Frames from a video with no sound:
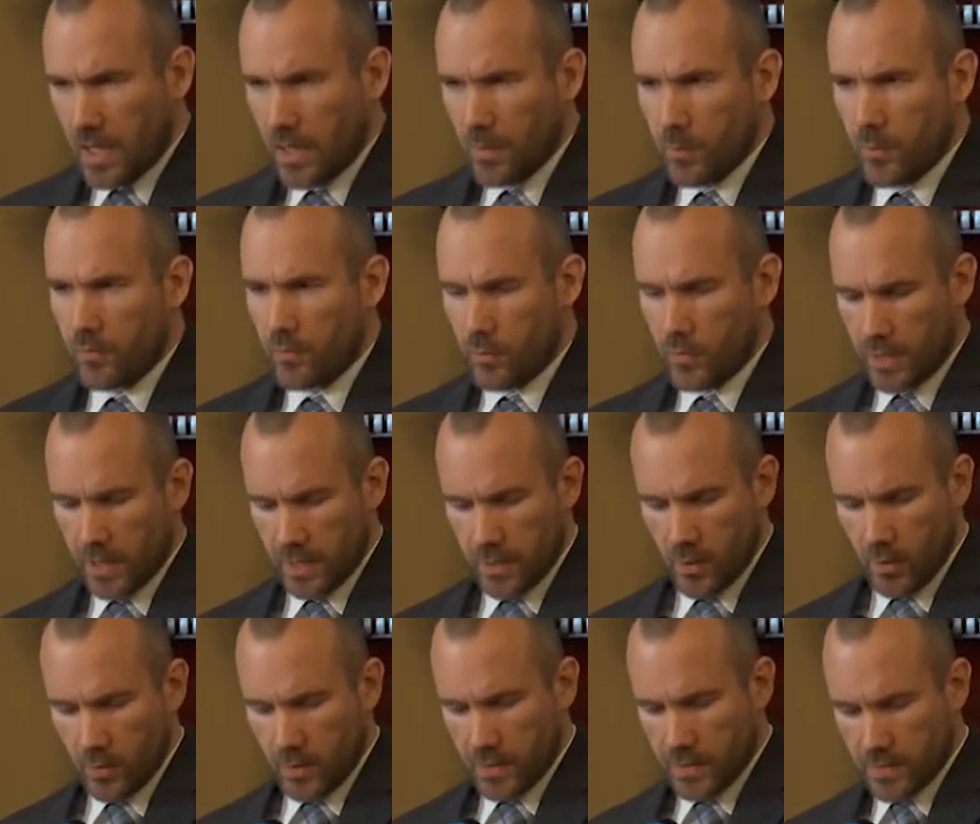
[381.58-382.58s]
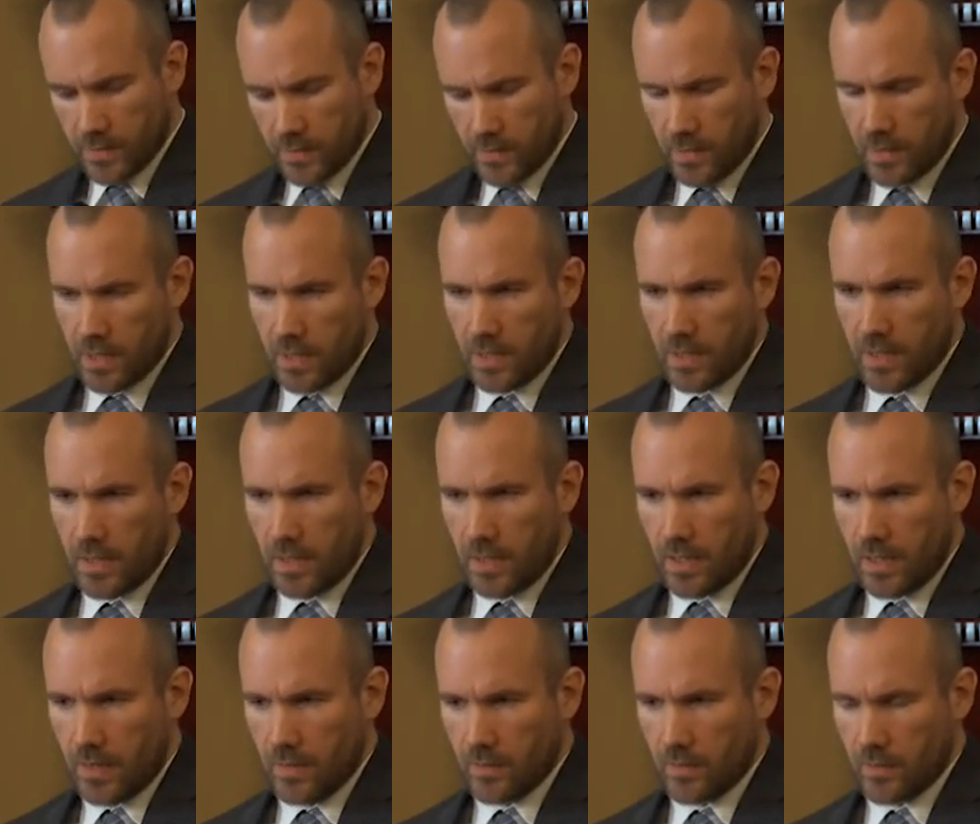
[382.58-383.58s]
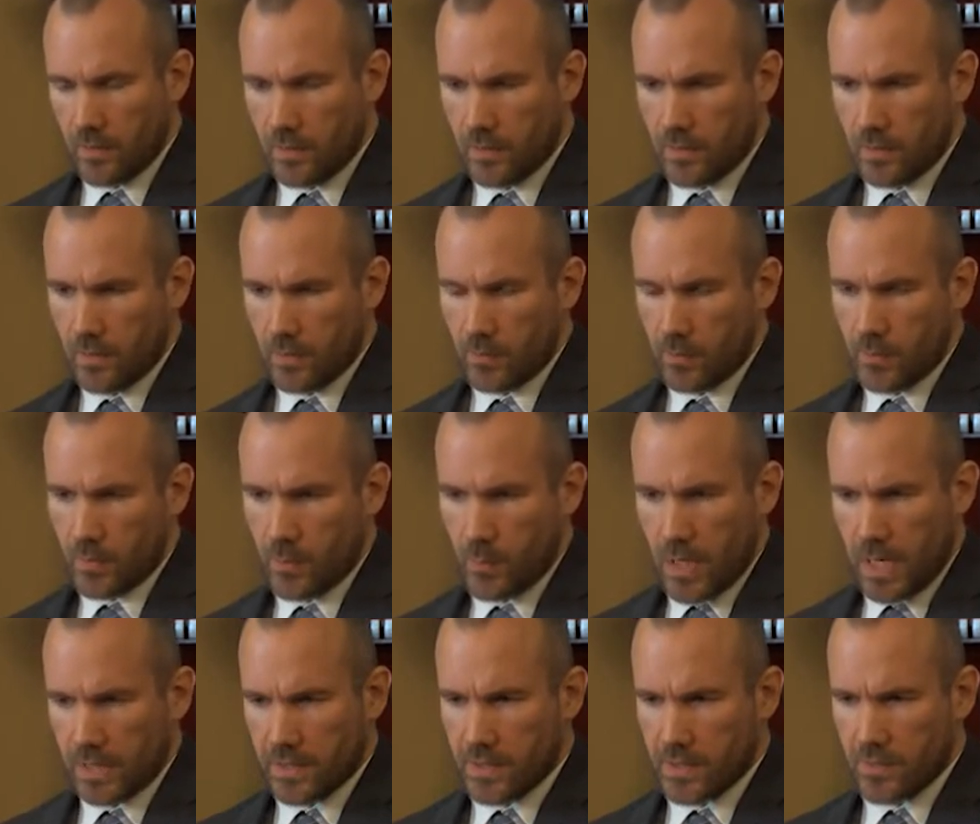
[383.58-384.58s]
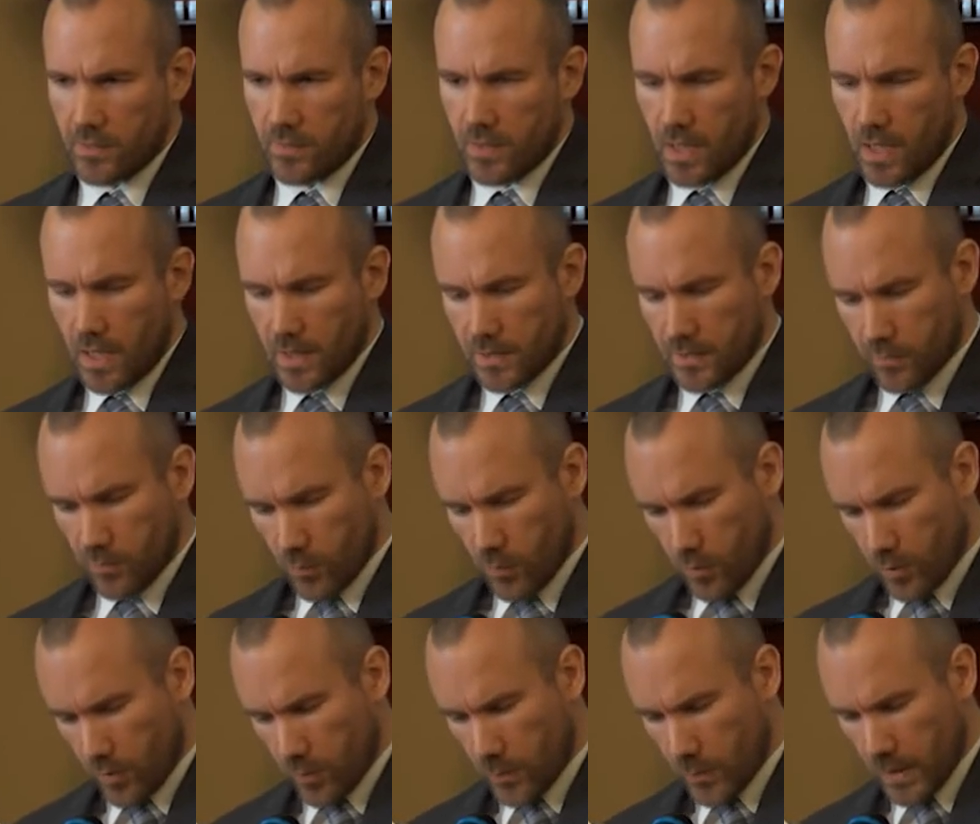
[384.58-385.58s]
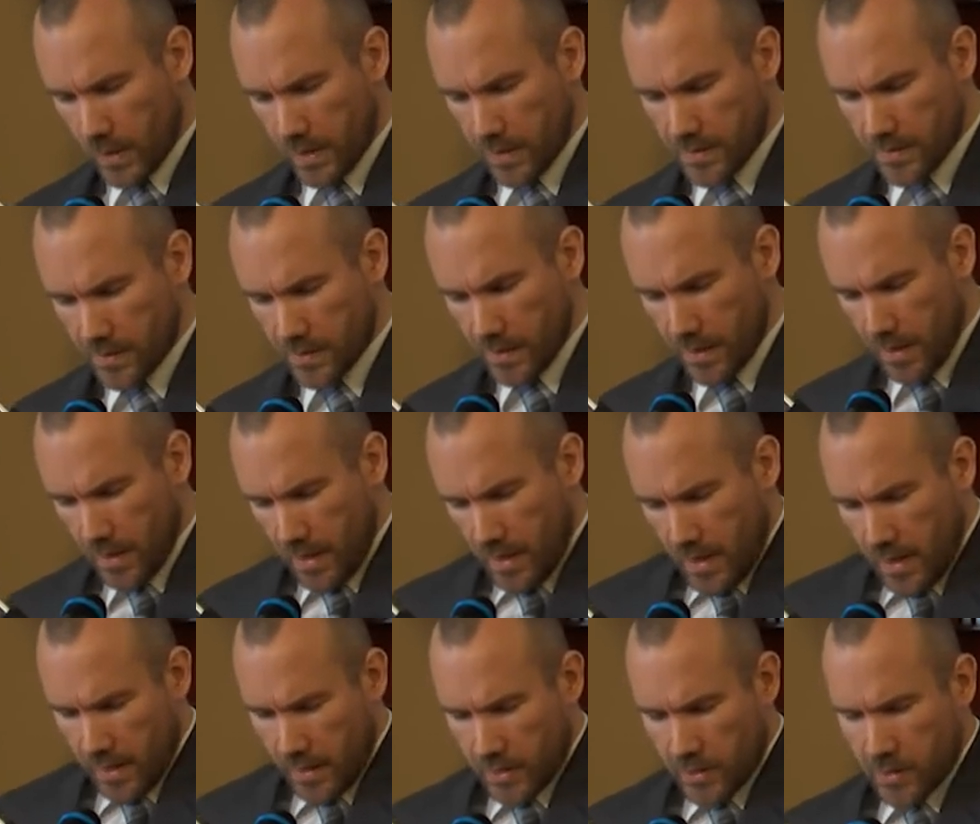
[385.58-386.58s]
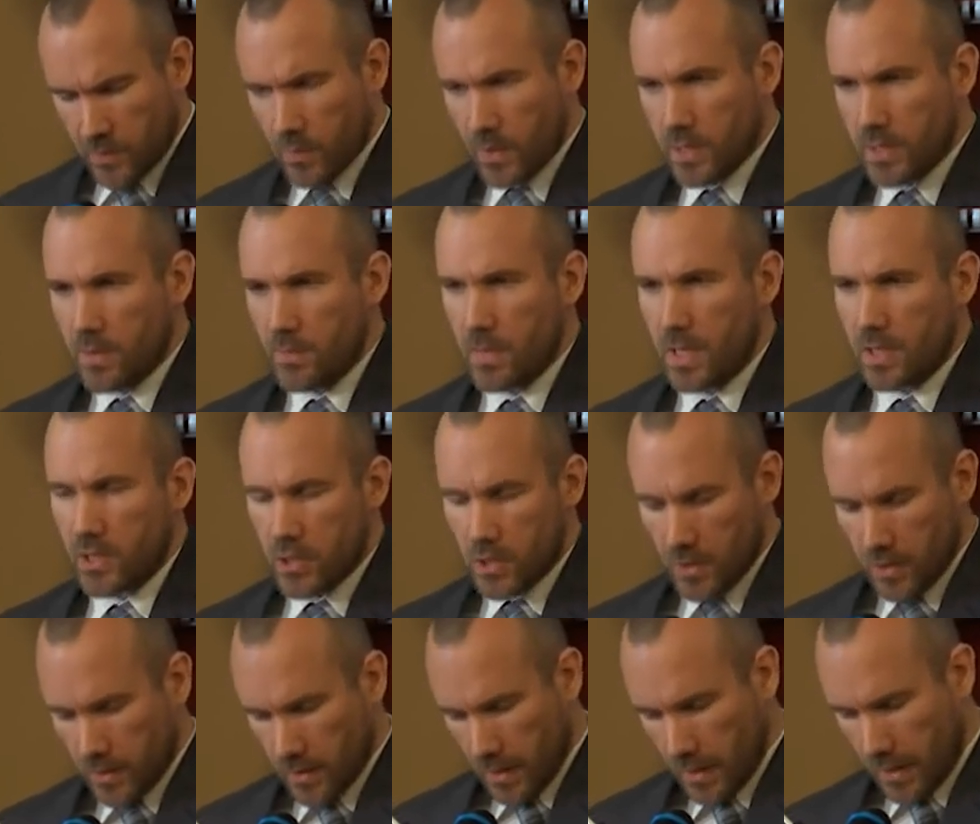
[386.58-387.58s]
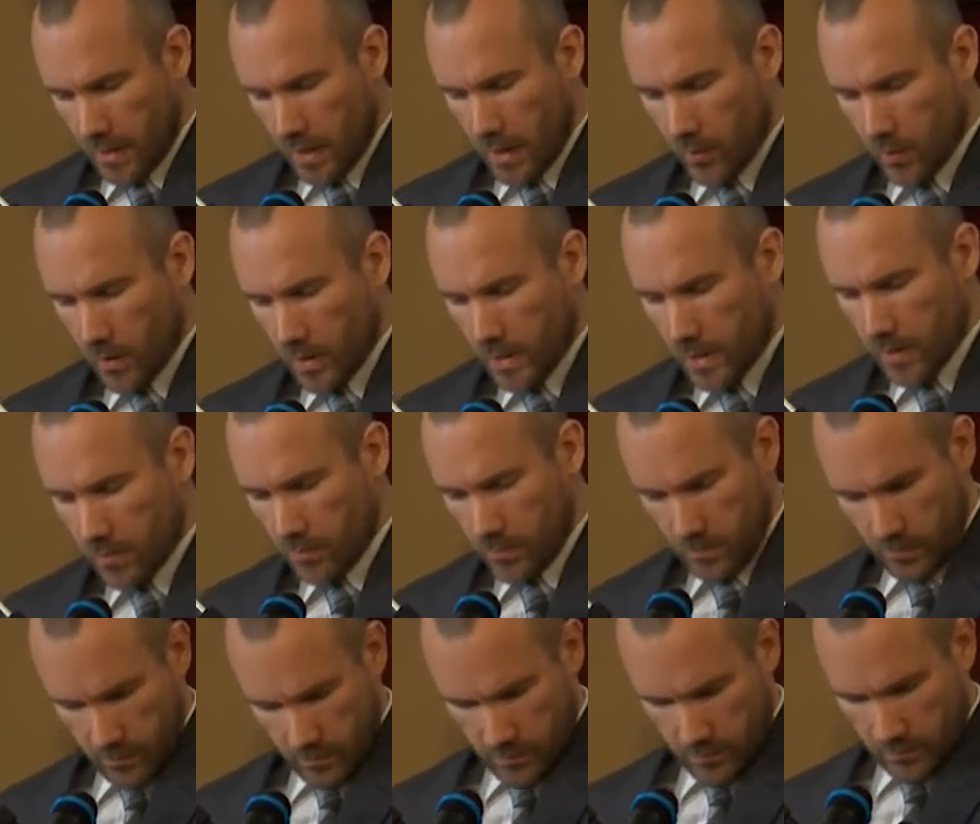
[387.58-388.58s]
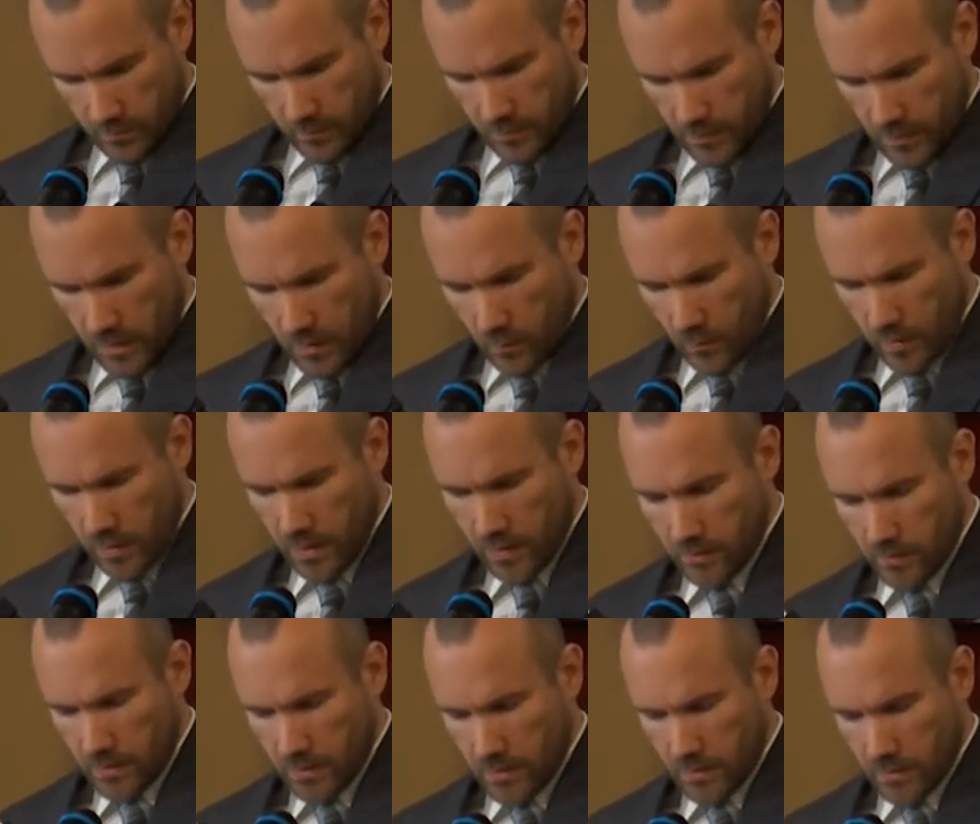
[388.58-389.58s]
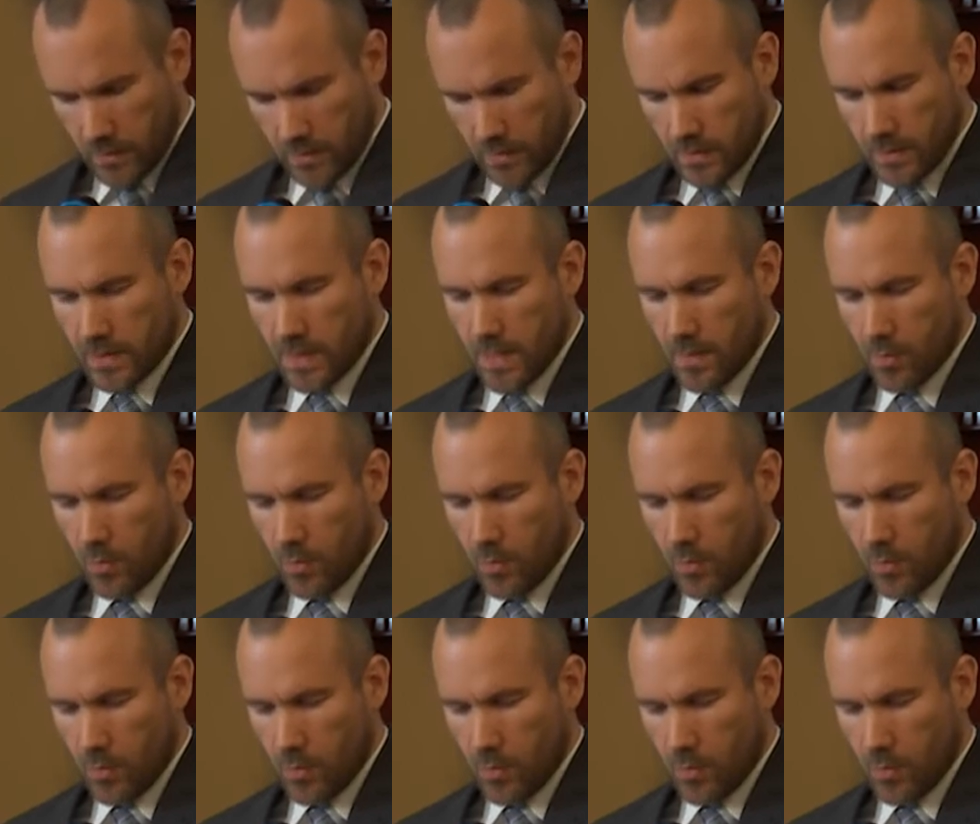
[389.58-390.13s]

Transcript: We've already noticed the practice of the arts of war and peace. And I just wanted to mention that William D.